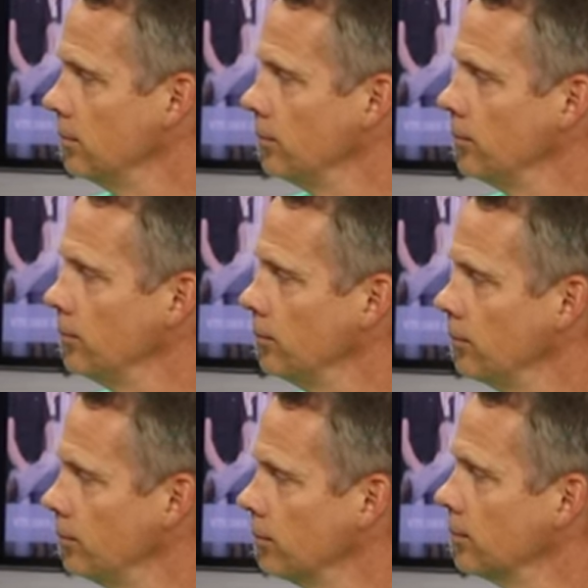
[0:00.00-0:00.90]

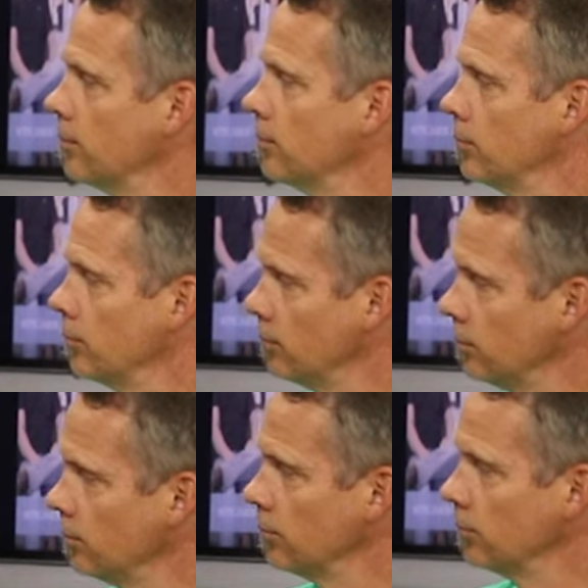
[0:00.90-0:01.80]

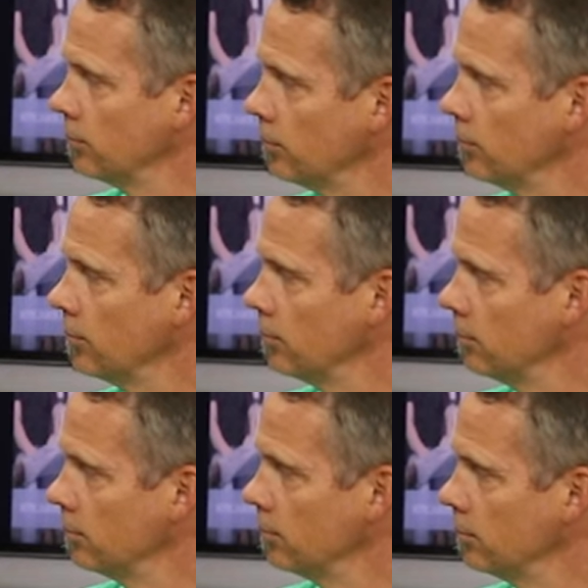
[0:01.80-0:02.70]

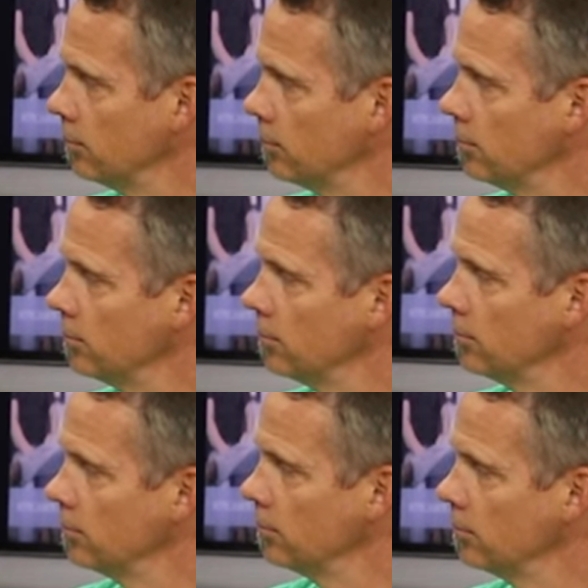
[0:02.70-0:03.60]

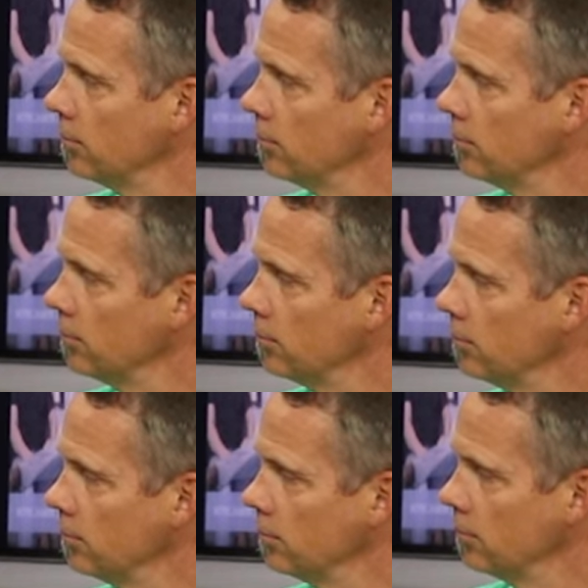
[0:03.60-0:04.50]

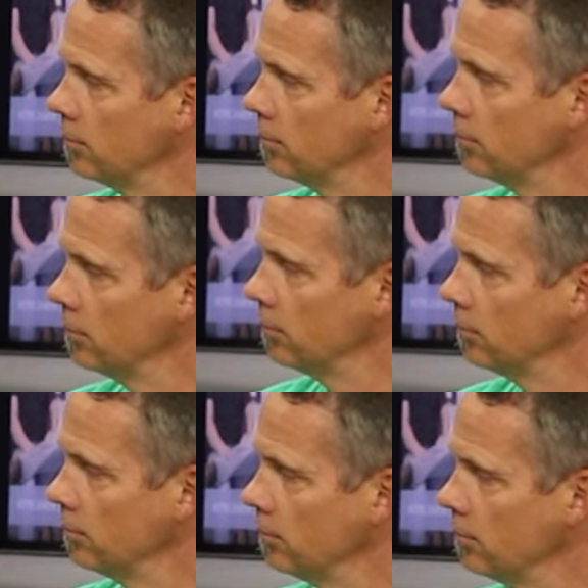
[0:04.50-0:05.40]

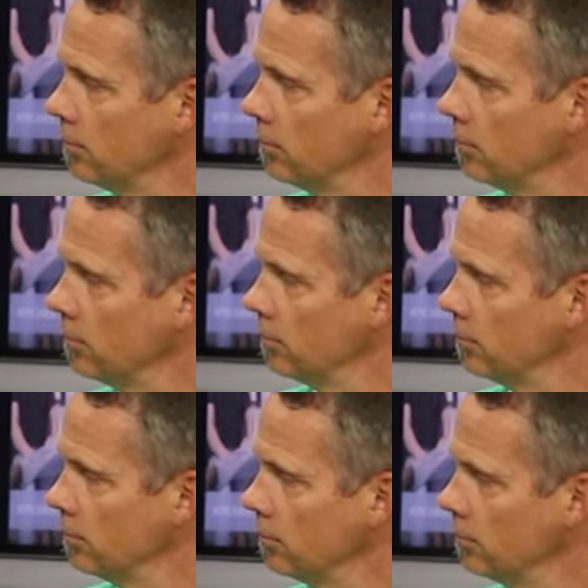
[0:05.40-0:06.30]

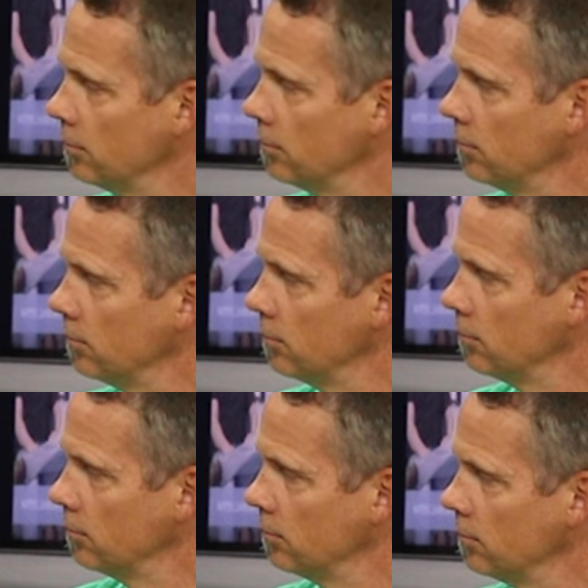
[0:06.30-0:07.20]

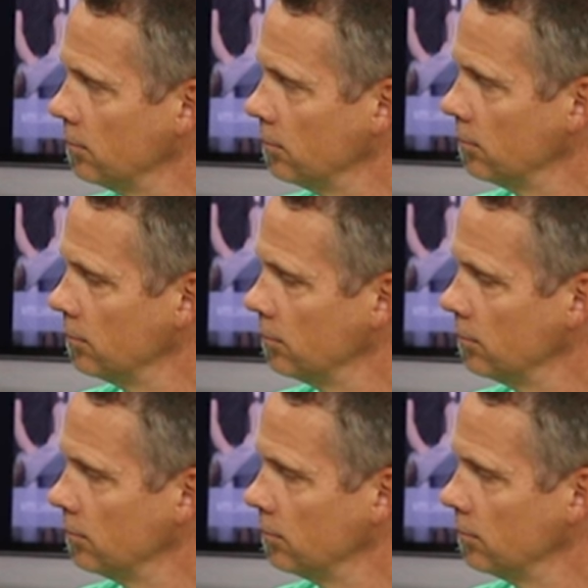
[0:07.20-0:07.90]
No words are spoken by the person on screen.